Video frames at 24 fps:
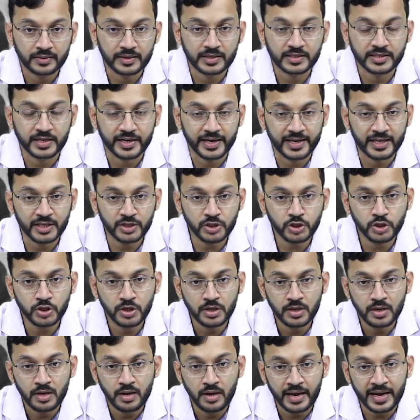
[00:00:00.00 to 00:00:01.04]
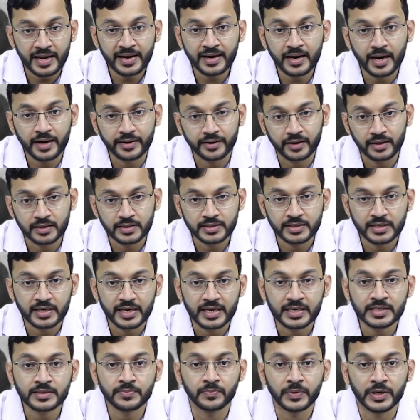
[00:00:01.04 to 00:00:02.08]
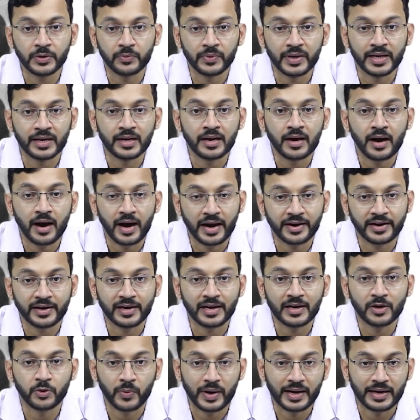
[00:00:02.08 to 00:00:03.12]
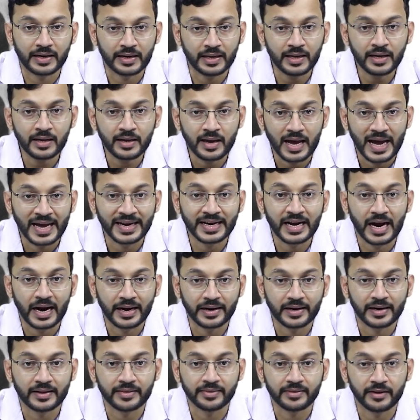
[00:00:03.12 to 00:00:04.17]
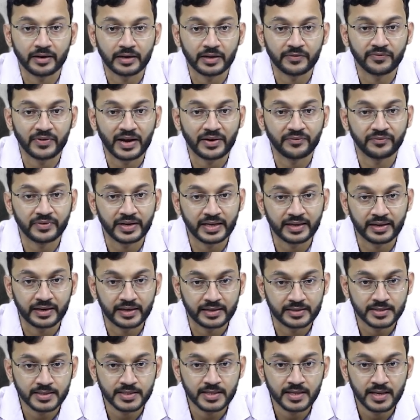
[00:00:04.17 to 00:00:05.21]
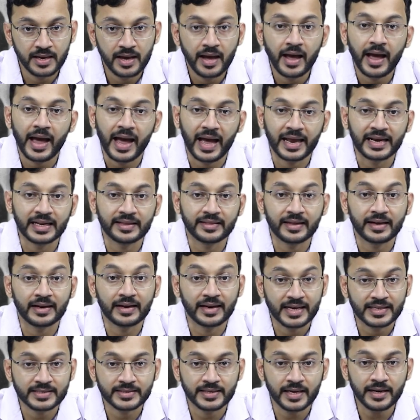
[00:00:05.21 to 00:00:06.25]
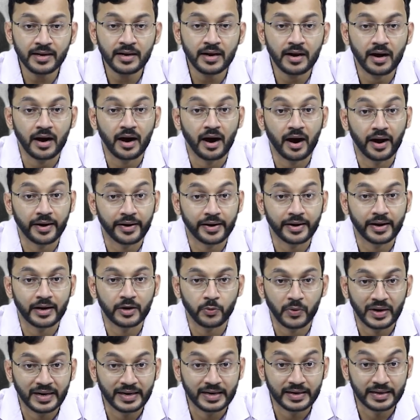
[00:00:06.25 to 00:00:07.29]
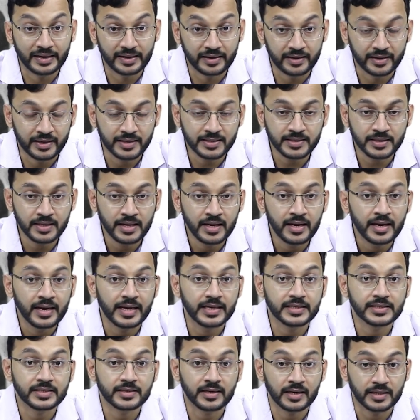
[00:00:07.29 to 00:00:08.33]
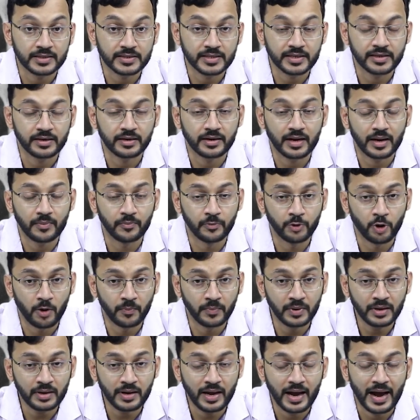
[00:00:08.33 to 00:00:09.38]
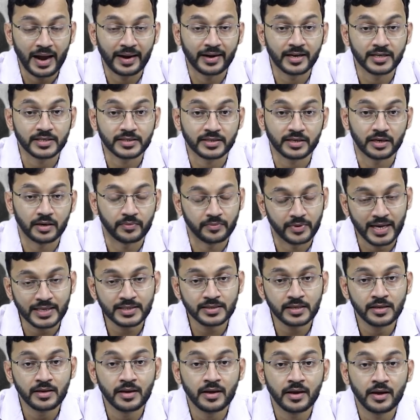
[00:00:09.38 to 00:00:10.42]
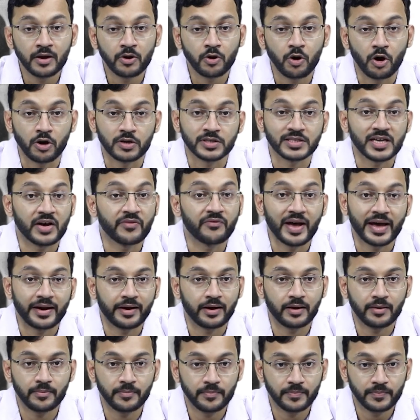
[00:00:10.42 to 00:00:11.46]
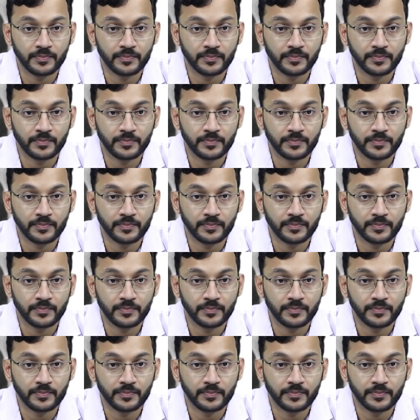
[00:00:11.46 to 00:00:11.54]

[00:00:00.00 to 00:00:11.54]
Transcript: This range in adults is between 120 and 135 degrees. Anything less than 120 degrees is considered abnormal and is termed as Coxa Vara.